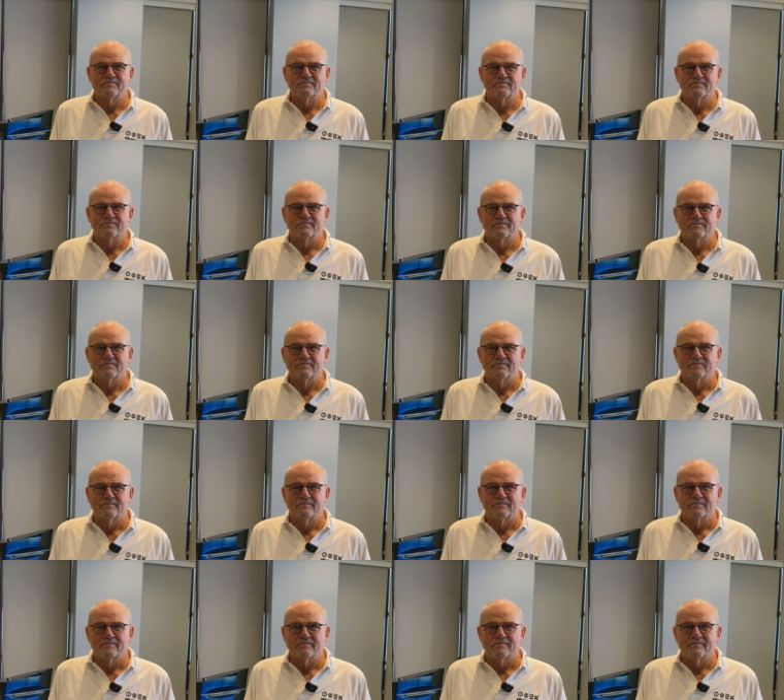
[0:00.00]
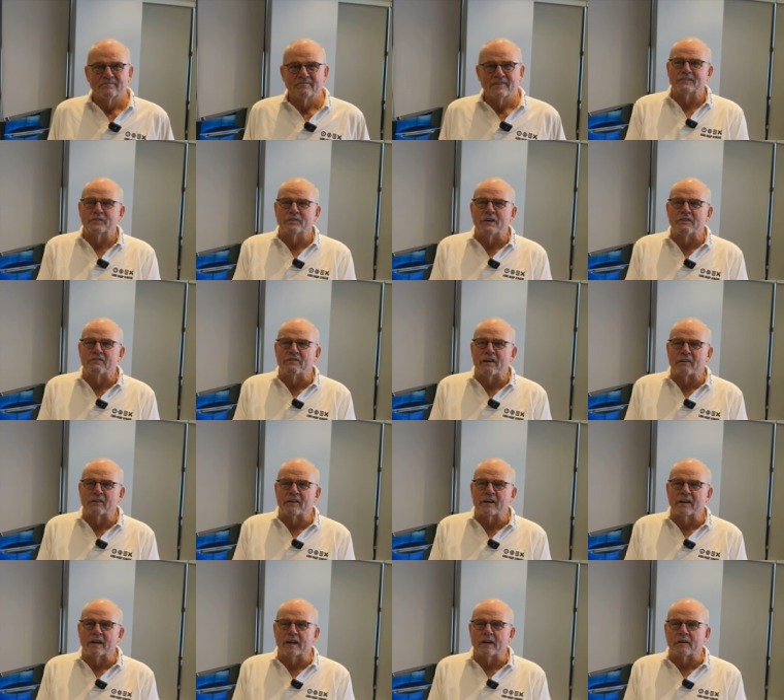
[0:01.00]
you founded this company. We
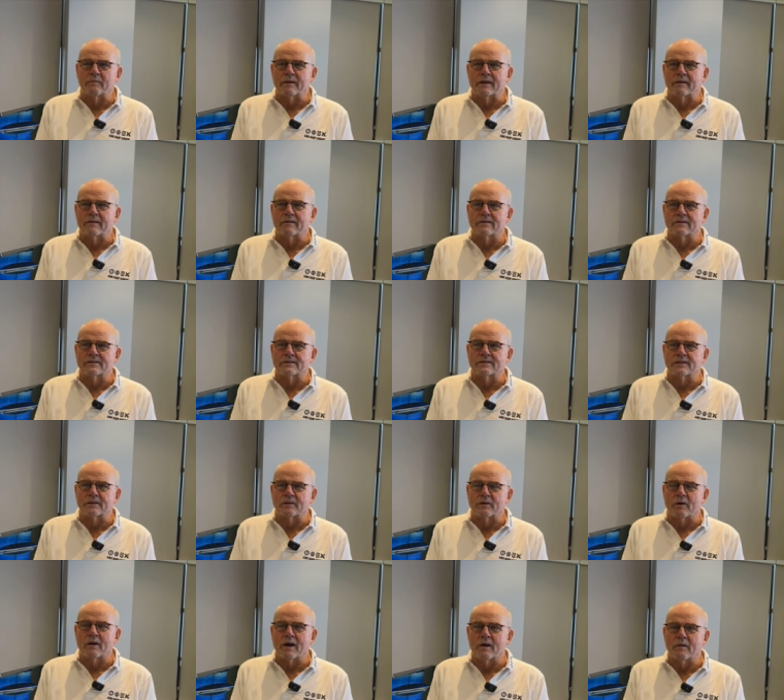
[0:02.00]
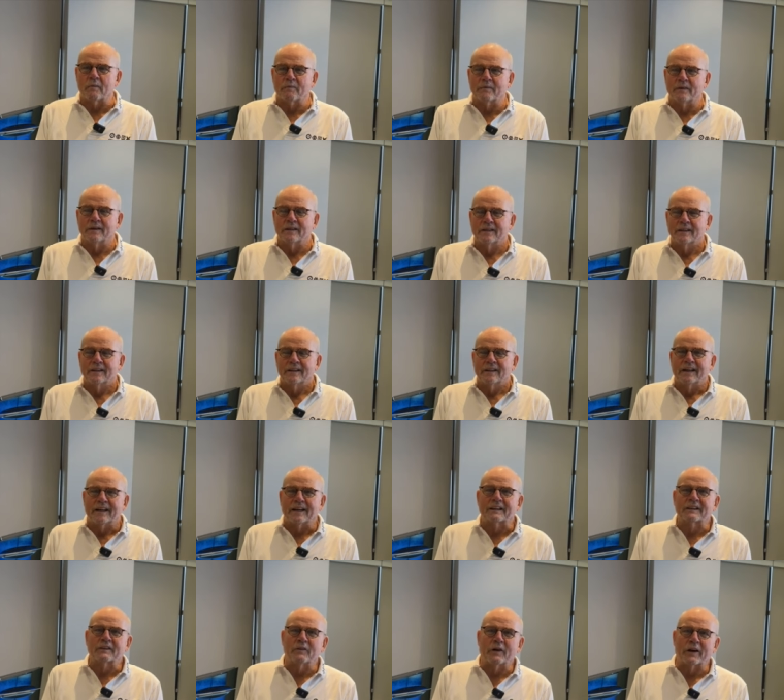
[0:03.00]
founded it because you know I have
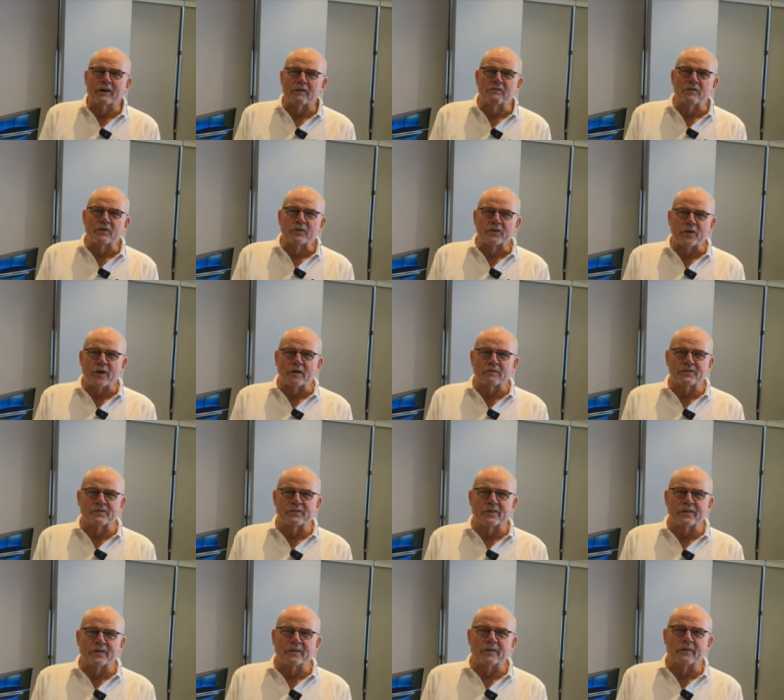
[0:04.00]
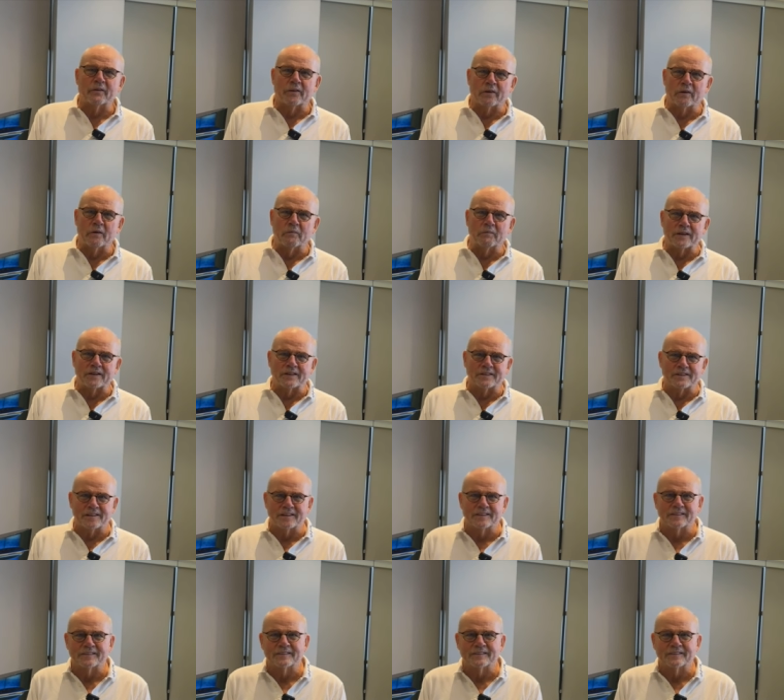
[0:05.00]
had quite a few jobs for other companies.